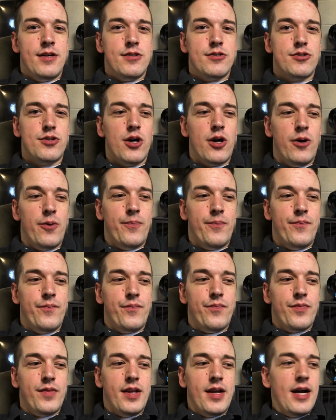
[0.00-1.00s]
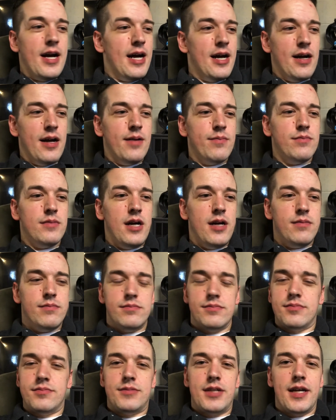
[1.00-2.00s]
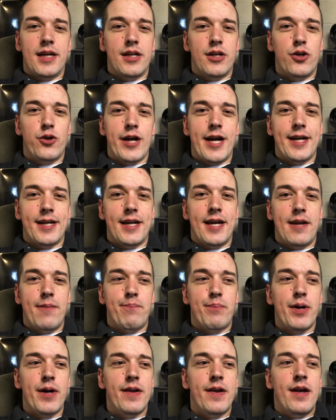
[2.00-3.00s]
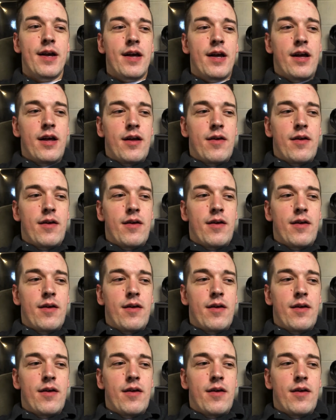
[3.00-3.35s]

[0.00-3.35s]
So I'm taking a crack at it, but